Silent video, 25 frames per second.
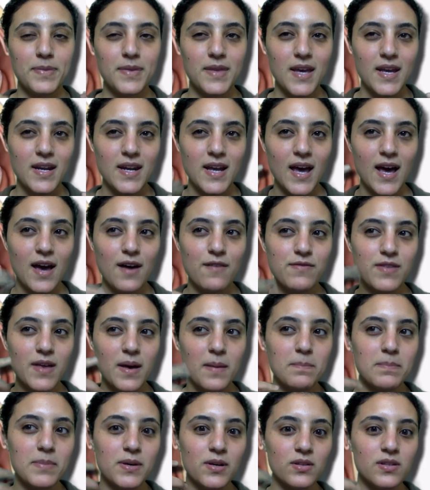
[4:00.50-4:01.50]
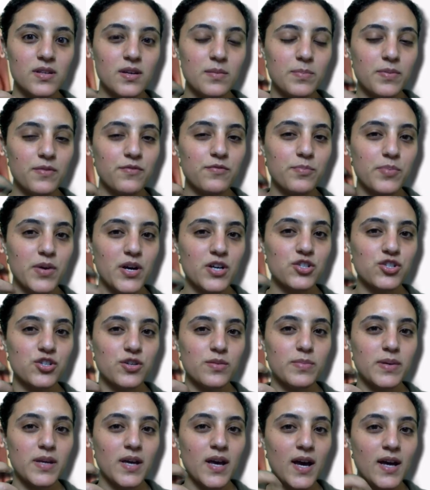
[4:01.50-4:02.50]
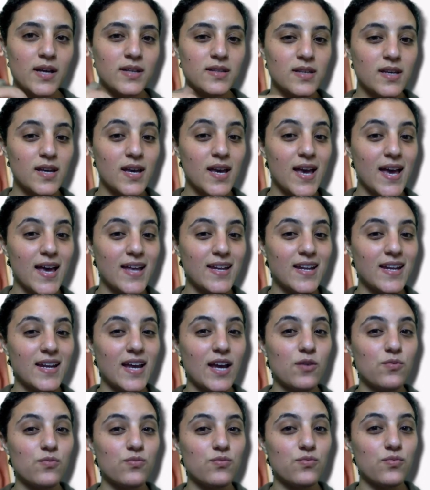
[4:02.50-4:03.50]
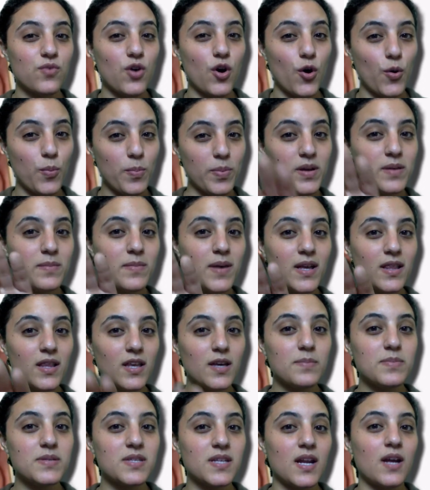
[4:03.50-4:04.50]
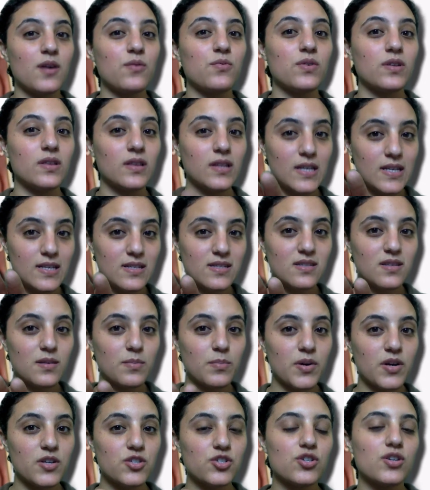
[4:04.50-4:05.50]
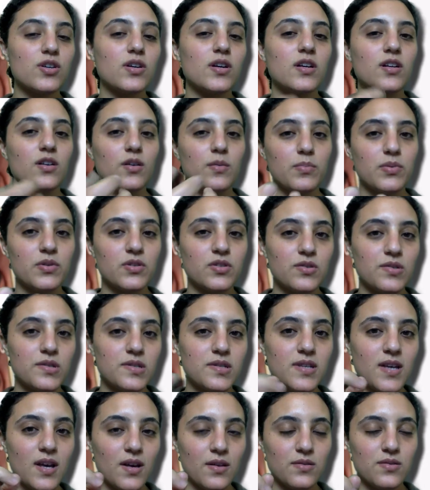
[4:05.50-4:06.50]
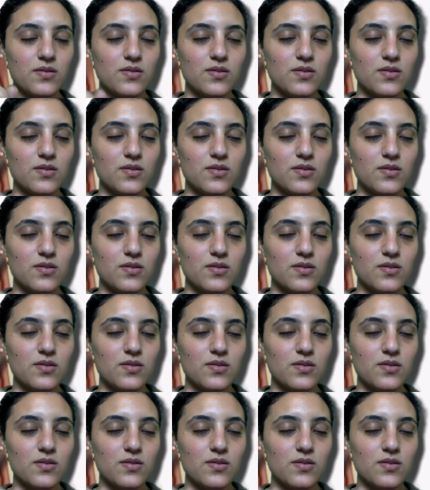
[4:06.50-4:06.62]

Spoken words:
and I have that buildup of pressure behind it, and then I open my lips and I release the pressure, it'll produce sound.